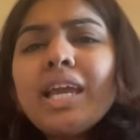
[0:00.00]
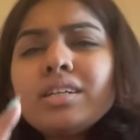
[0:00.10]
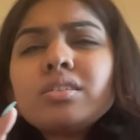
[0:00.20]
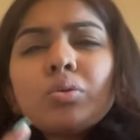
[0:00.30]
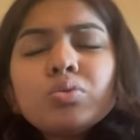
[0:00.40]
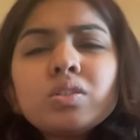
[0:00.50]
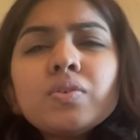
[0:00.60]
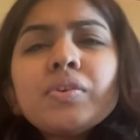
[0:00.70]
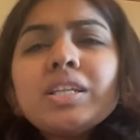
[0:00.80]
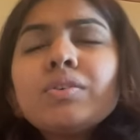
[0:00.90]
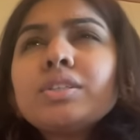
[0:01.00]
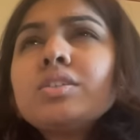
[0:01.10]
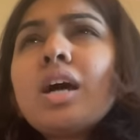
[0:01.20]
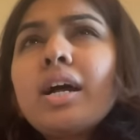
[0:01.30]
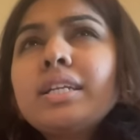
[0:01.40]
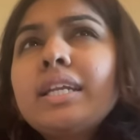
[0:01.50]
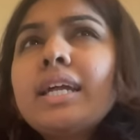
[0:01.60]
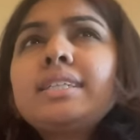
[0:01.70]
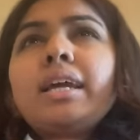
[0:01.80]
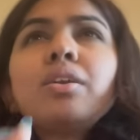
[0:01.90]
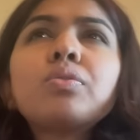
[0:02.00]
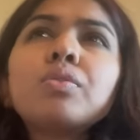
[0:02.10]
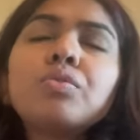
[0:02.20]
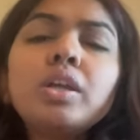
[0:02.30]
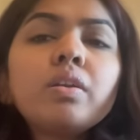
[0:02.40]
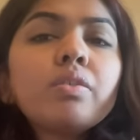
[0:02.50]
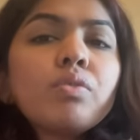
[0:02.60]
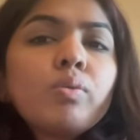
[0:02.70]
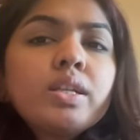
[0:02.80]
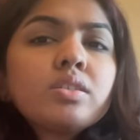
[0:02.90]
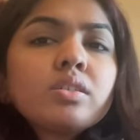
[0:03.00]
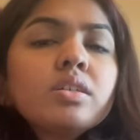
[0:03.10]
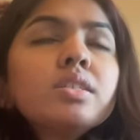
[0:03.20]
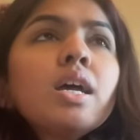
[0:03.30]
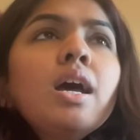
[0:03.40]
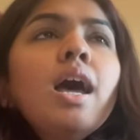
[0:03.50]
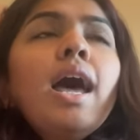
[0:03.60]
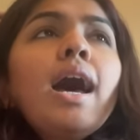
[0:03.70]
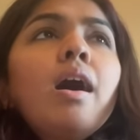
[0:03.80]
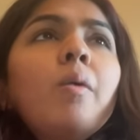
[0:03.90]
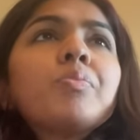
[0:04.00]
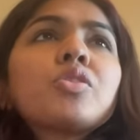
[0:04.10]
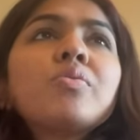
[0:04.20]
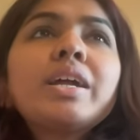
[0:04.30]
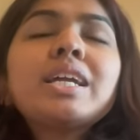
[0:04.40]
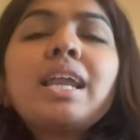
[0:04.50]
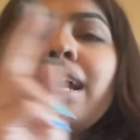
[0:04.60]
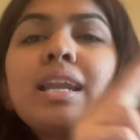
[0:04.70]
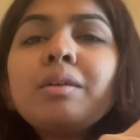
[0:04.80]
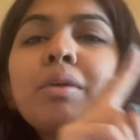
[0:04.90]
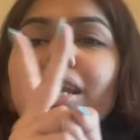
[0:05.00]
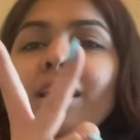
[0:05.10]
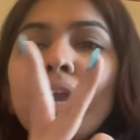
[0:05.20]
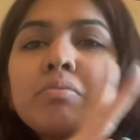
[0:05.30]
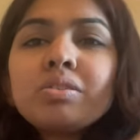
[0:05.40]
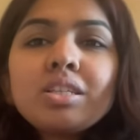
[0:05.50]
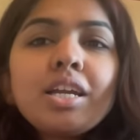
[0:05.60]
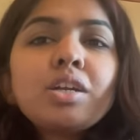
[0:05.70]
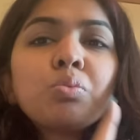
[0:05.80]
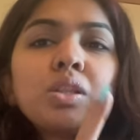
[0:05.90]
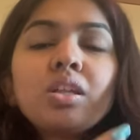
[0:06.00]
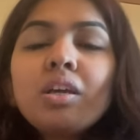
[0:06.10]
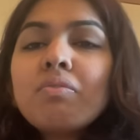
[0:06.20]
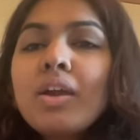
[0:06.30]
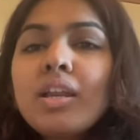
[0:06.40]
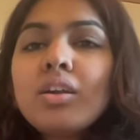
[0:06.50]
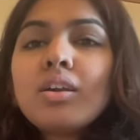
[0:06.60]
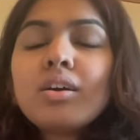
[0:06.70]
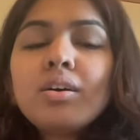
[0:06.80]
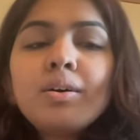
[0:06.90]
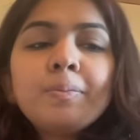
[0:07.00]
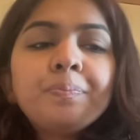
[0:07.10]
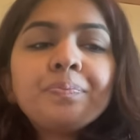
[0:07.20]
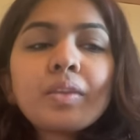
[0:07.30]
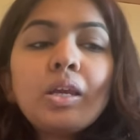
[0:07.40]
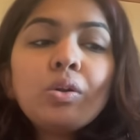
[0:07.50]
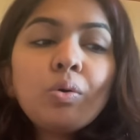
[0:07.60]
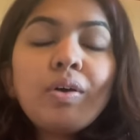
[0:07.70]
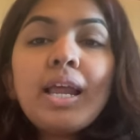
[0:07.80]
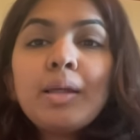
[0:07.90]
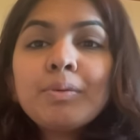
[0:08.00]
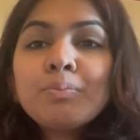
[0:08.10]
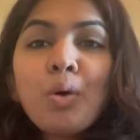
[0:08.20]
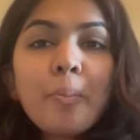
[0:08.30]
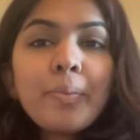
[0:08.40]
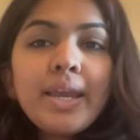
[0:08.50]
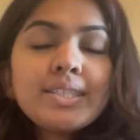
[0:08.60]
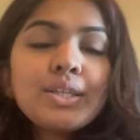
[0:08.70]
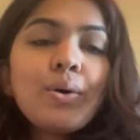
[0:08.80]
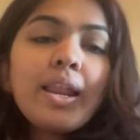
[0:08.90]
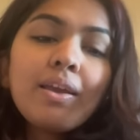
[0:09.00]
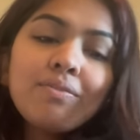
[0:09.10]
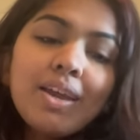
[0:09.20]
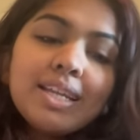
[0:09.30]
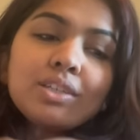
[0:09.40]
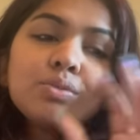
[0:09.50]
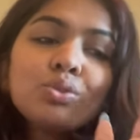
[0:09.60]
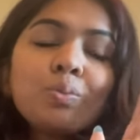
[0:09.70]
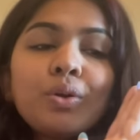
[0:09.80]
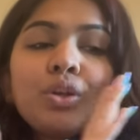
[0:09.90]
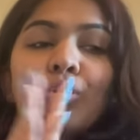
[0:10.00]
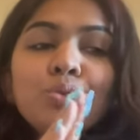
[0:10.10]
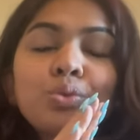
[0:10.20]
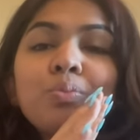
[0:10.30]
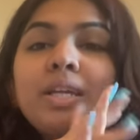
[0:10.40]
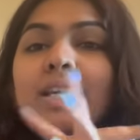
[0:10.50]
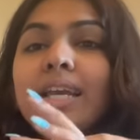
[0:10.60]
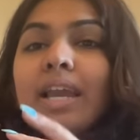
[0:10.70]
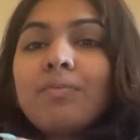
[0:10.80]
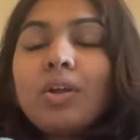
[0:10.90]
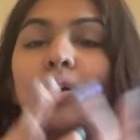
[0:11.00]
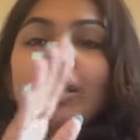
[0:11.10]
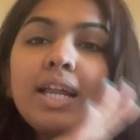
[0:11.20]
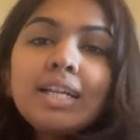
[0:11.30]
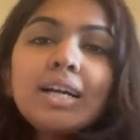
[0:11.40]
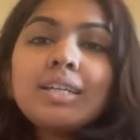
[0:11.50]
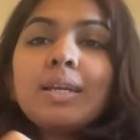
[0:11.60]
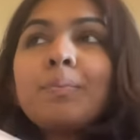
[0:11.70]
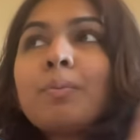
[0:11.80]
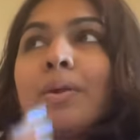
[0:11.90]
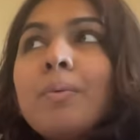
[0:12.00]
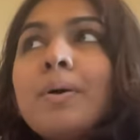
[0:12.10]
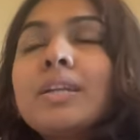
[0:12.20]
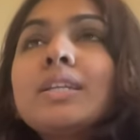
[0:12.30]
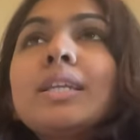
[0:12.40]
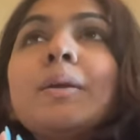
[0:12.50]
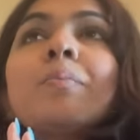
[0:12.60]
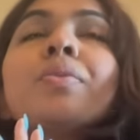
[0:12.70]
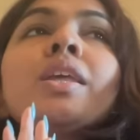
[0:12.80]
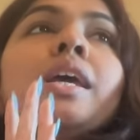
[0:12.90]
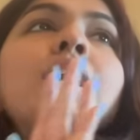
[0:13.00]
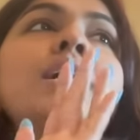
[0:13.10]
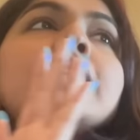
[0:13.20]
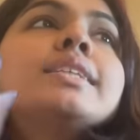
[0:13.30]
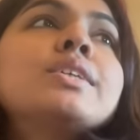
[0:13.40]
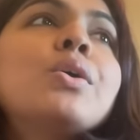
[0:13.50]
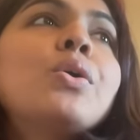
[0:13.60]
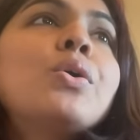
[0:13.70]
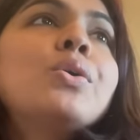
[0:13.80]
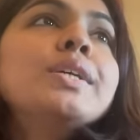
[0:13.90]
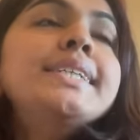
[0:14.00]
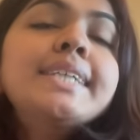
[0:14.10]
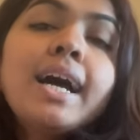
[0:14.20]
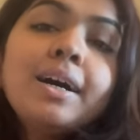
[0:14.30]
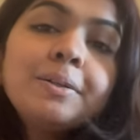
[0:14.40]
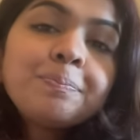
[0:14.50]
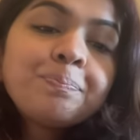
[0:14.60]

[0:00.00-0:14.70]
exclusive, and there was just hardly like 10 to 15 influencers. So I'm very glad like my time synced with the event, you know, while I'm in Bombay. So, and I went, it was super cute to meet like every all the Elka team, the Priya Pandit team. So yeah,